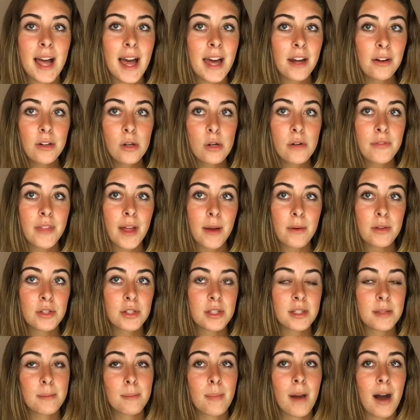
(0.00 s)
I don't know if that was
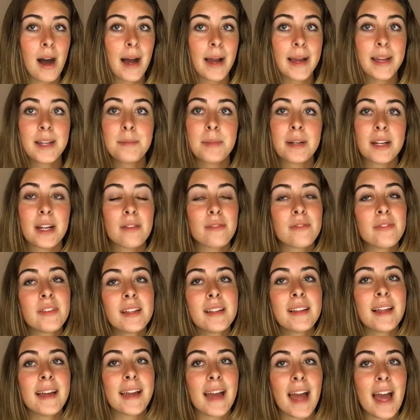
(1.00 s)
just mine, but I feel
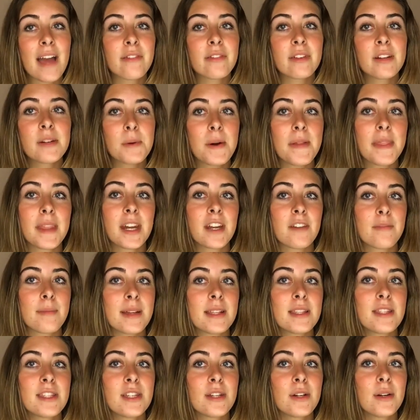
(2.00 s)
like everyone that I've
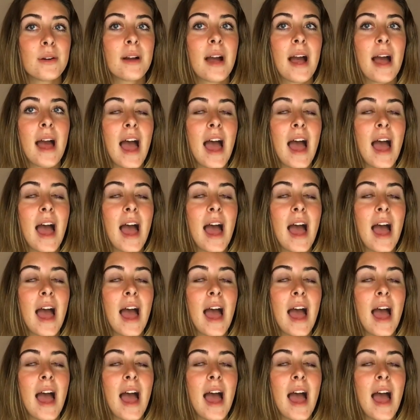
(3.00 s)
been to,